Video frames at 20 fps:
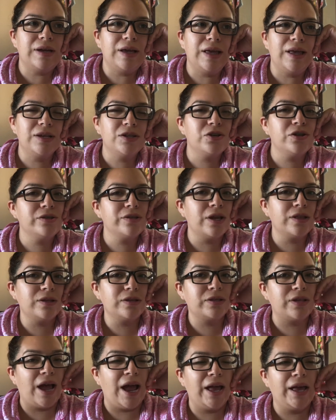Issues on
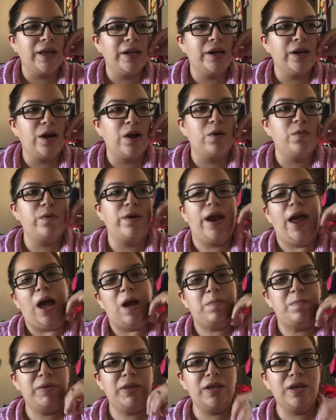the side were
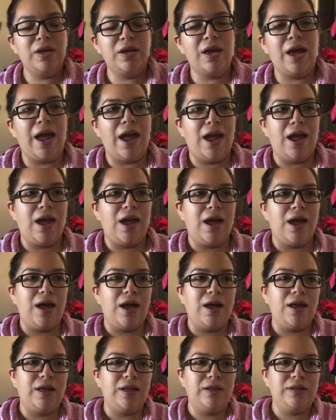happening,
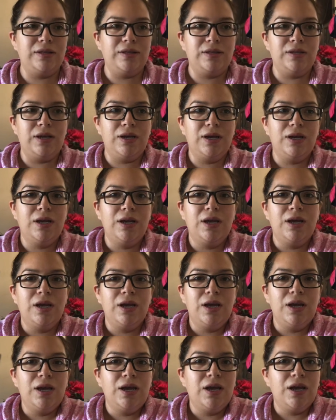and
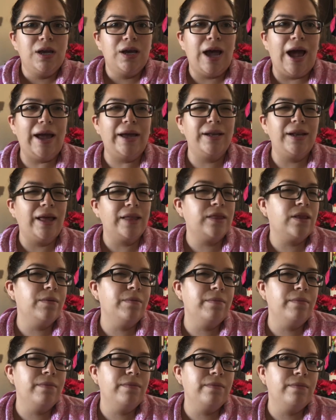I let
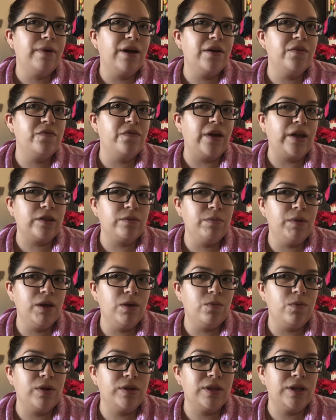them affect
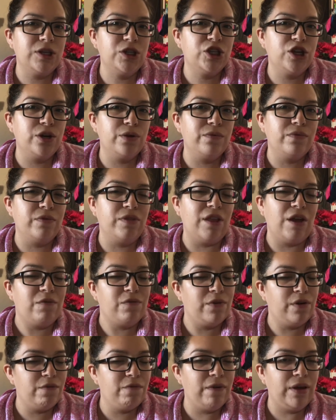me when they should have
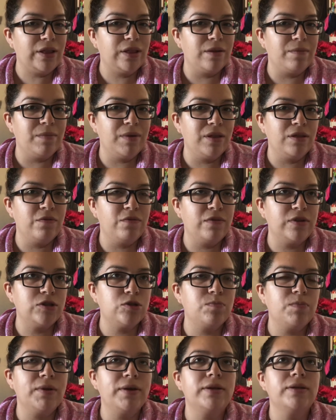never affected me in the
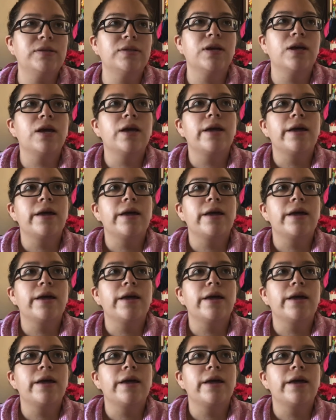first place.